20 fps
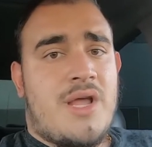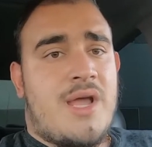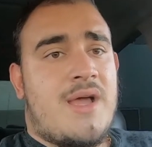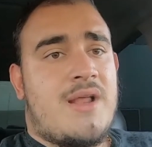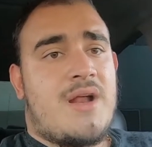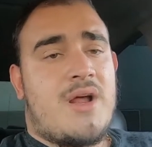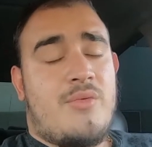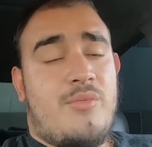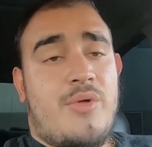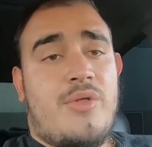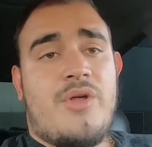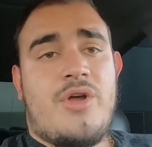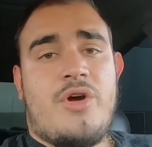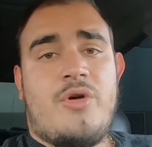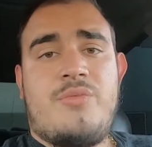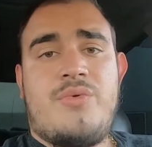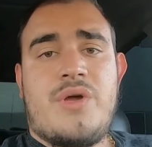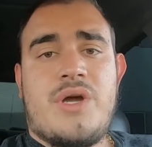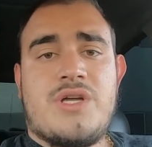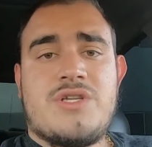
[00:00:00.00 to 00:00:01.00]
and I really
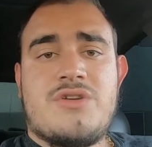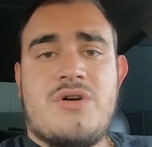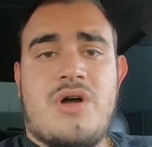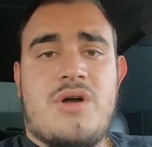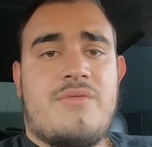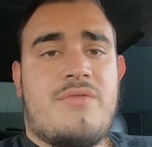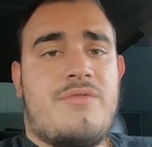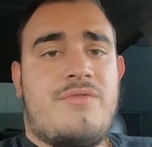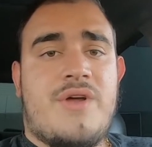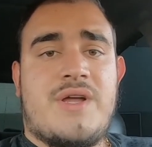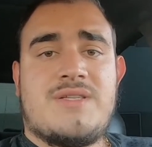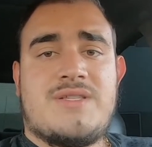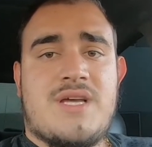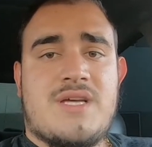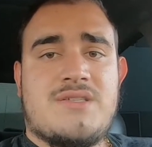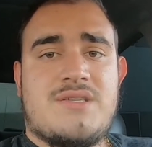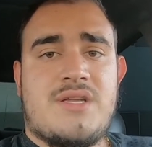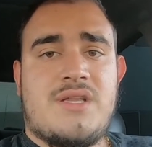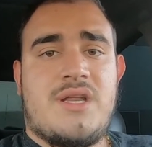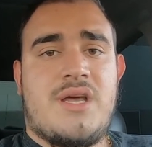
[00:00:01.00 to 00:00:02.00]
hope you guys all have a
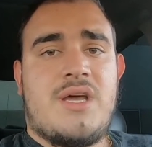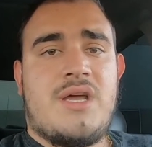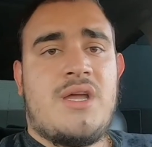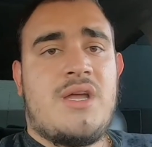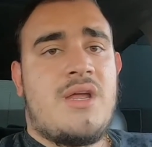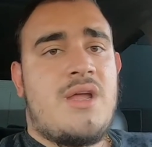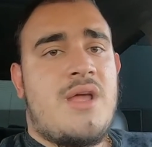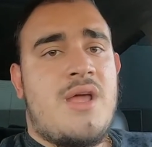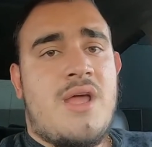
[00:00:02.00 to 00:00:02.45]
fantastic day,